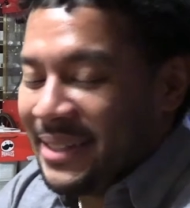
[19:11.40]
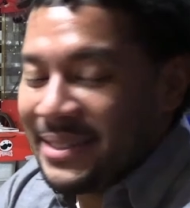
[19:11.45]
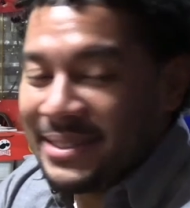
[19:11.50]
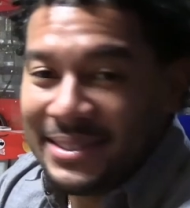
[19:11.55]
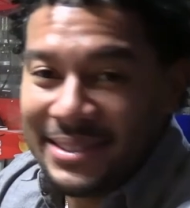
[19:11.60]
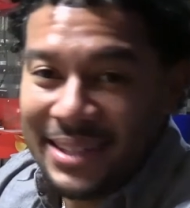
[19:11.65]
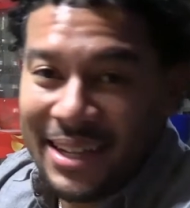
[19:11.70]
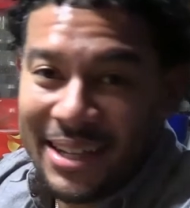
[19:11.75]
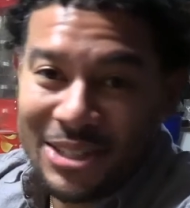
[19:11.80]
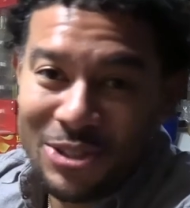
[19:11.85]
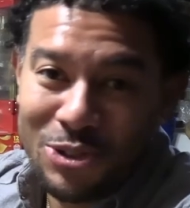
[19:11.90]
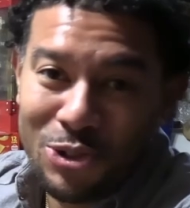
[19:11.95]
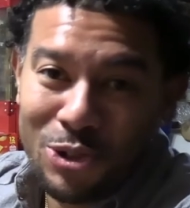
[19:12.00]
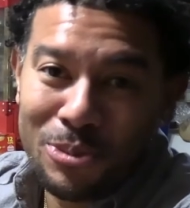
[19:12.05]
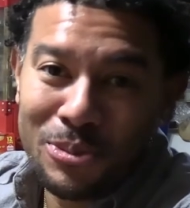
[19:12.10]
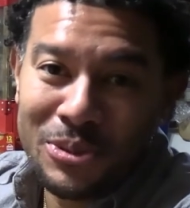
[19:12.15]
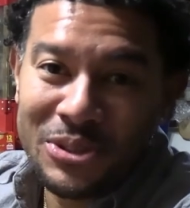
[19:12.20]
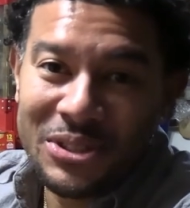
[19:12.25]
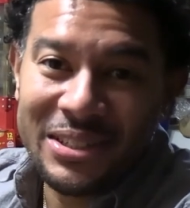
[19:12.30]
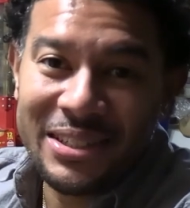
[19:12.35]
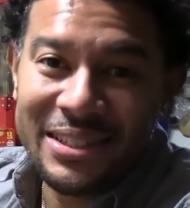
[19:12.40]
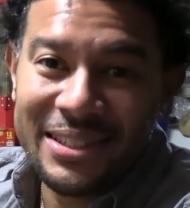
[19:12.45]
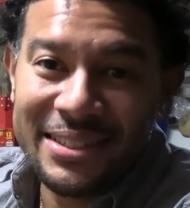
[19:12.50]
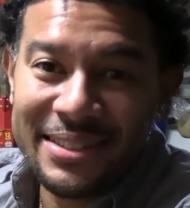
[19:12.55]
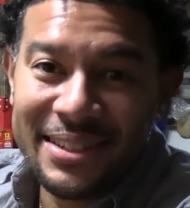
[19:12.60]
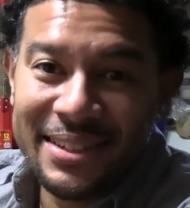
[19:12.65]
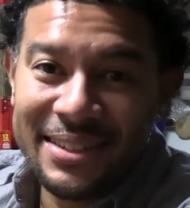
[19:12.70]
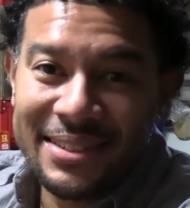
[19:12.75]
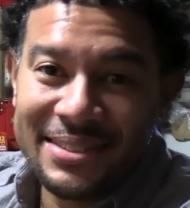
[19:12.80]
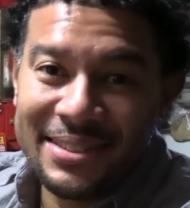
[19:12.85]
Not normal to these
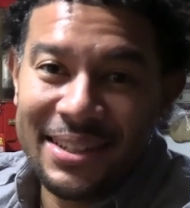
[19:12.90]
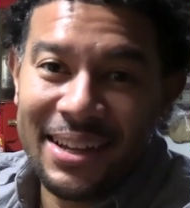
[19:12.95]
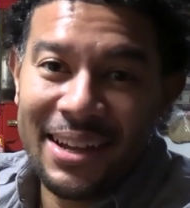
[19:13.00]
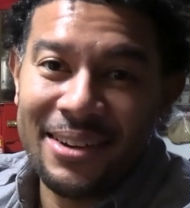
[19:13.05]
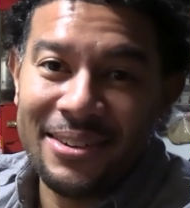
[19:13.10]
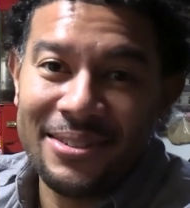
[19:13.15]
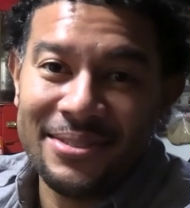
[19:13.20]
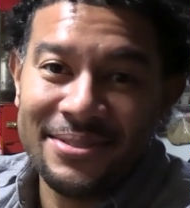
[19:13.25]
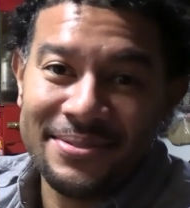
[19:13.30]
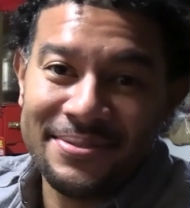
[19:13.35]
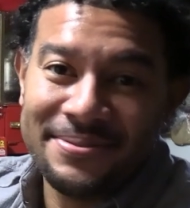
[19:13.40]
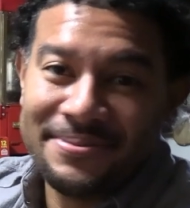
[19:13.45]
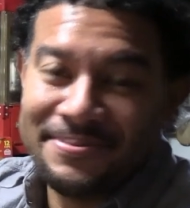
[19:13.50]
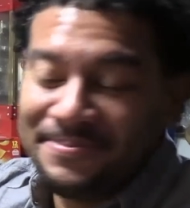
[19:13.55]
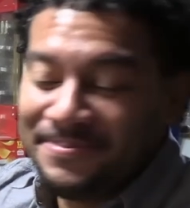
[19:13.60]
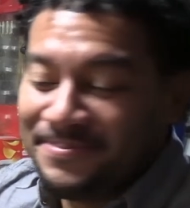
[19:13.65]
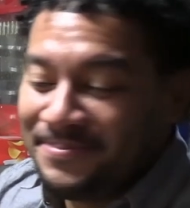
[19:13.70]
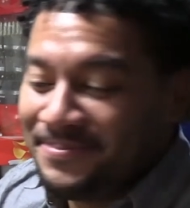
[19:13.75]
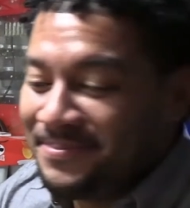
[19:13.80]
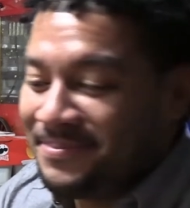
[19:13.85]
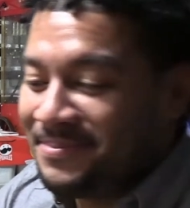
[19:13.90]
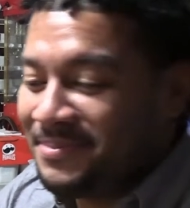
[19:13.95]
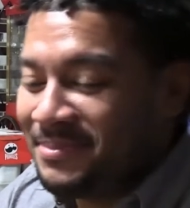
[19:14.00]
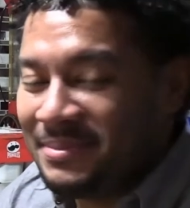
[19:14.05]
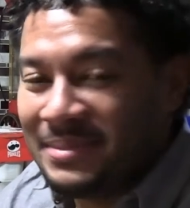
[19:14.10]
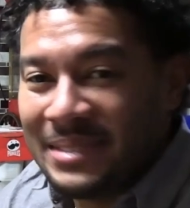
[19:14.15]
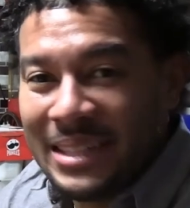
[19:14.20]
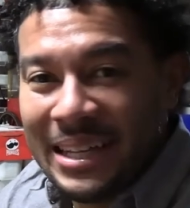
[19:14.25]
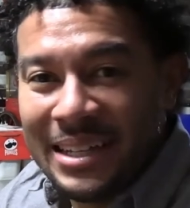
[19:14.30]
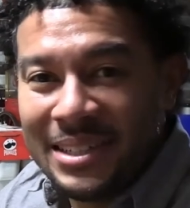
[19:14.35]
kids now.
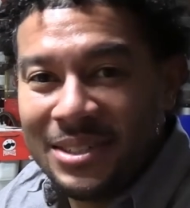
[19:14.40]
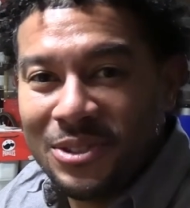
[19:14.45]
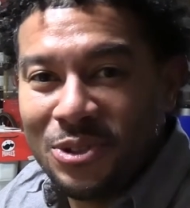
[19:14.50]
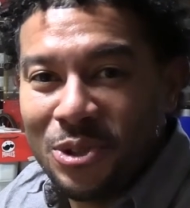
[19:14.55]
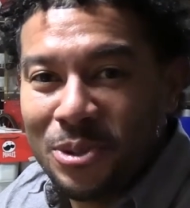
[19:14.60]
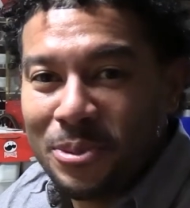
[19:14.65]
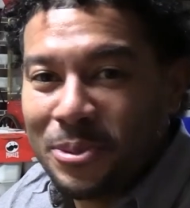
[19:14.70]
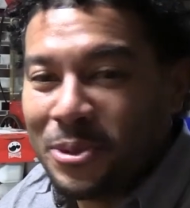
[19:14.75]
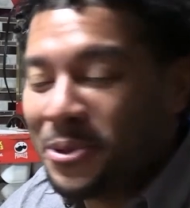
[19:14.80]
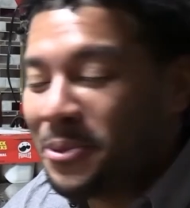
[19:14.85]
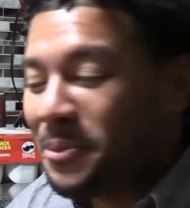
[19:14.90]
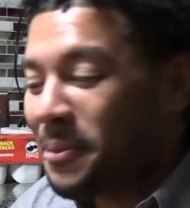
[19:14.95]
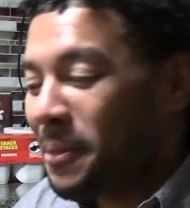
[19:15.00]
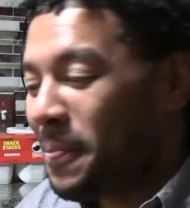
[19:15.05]
Not normal.